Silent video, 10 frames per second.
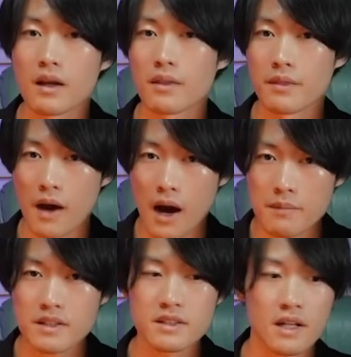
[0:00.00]
the abyss
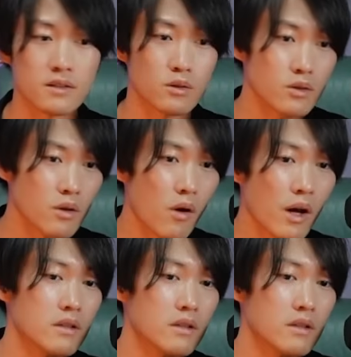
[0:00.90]
that Gunko and